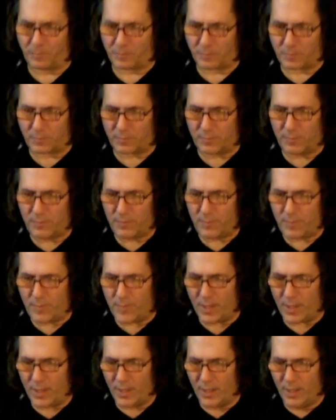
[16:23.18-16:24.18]

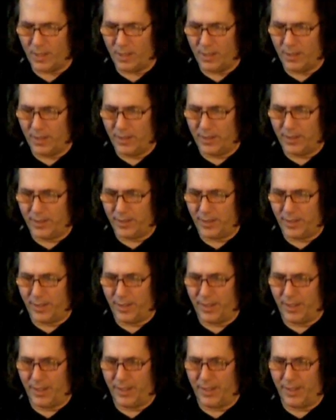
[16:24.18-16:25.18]

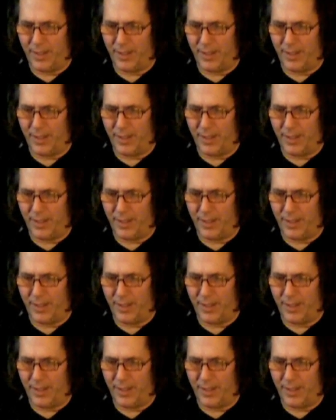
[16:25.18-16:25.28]
Nothing is said.